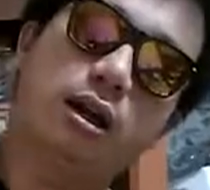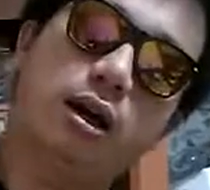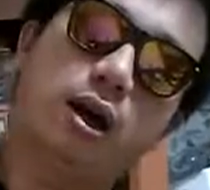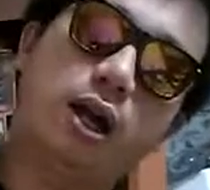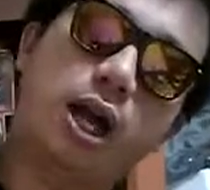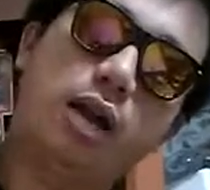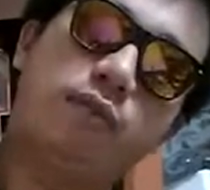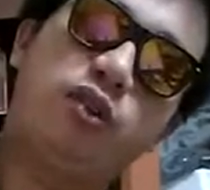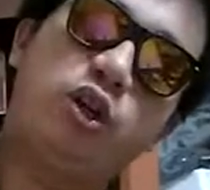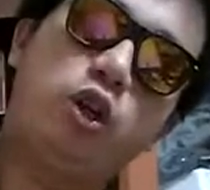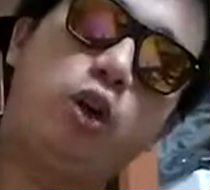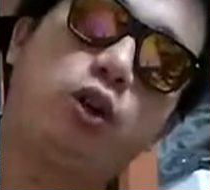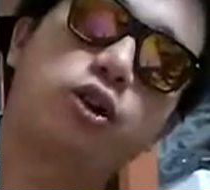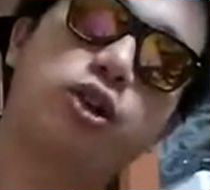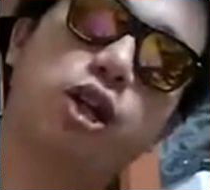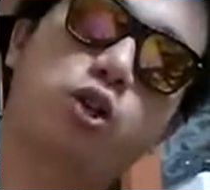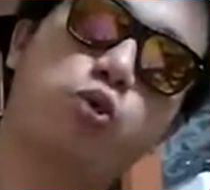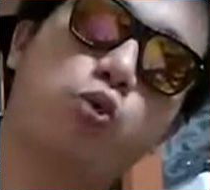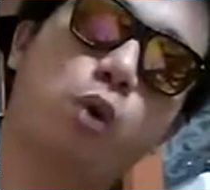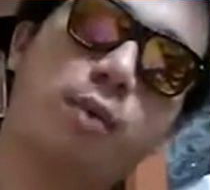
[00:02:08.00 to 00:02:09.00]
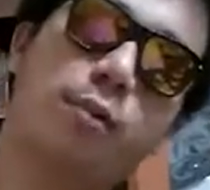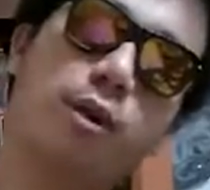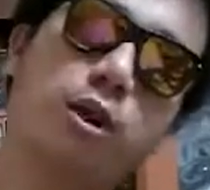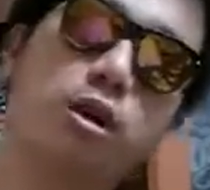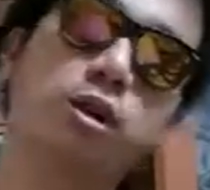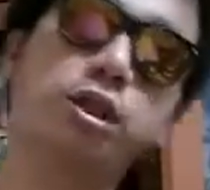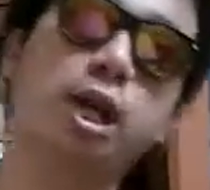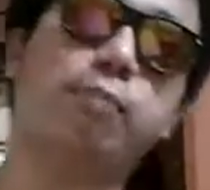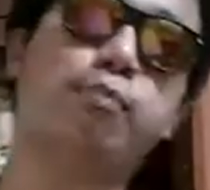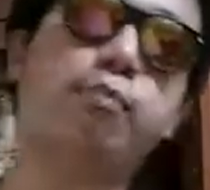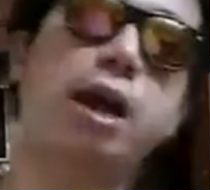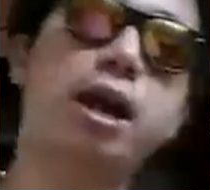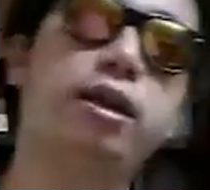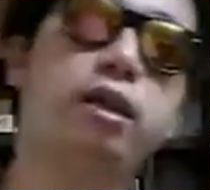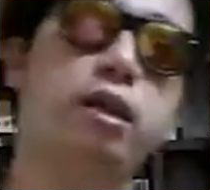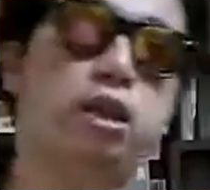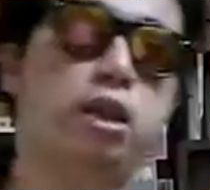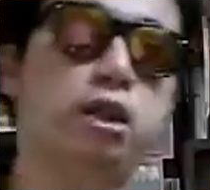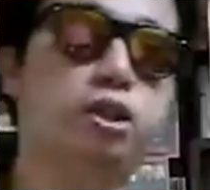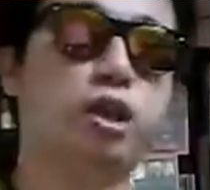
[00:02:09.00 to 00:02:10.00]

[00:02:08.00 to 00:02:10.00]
Okay, free or such. Why? Because I buy the